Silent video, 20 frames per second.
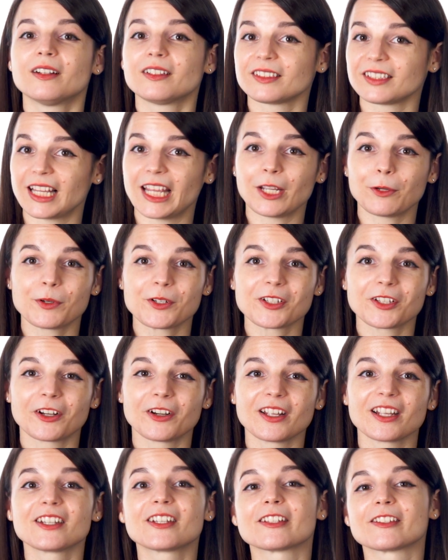Language
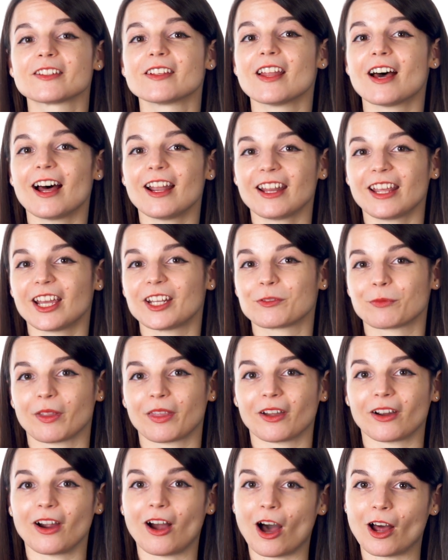learning does not end
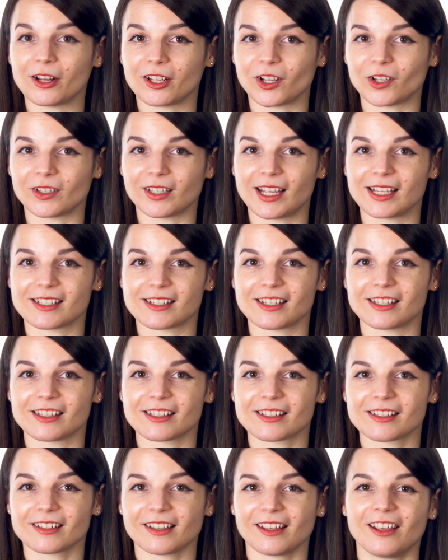with our audio
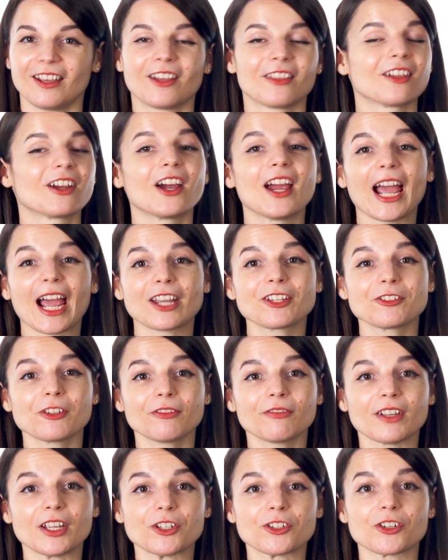lessons. There are extra
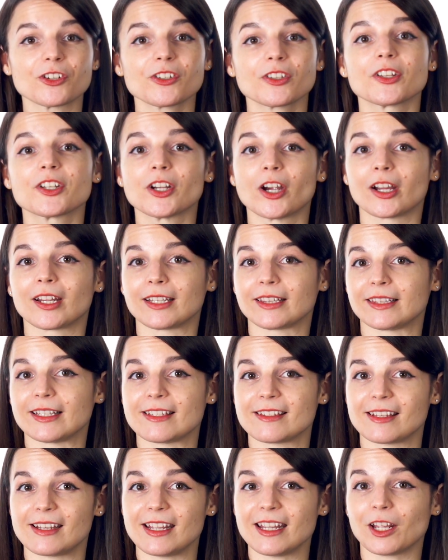features that target
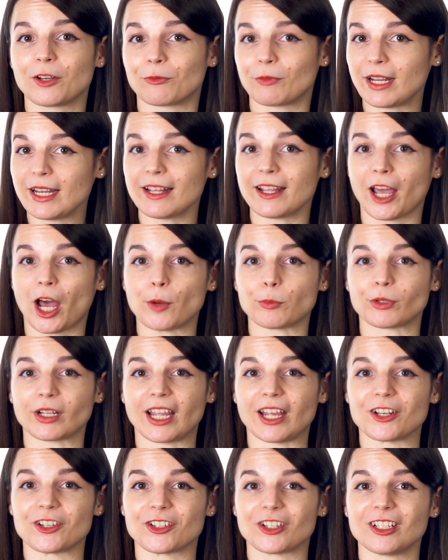listening and reading
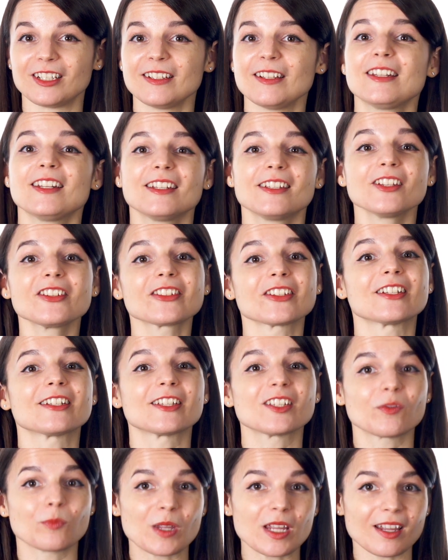comprehension in addition
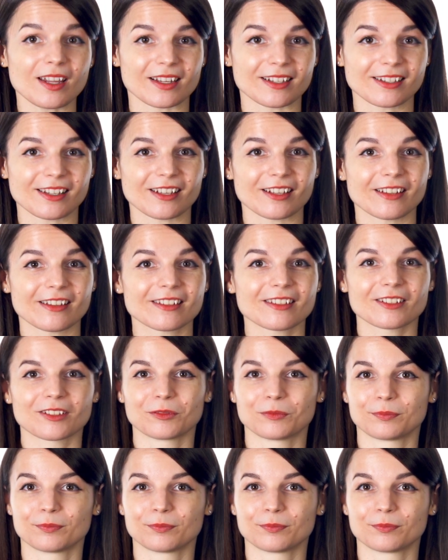to speaking skills.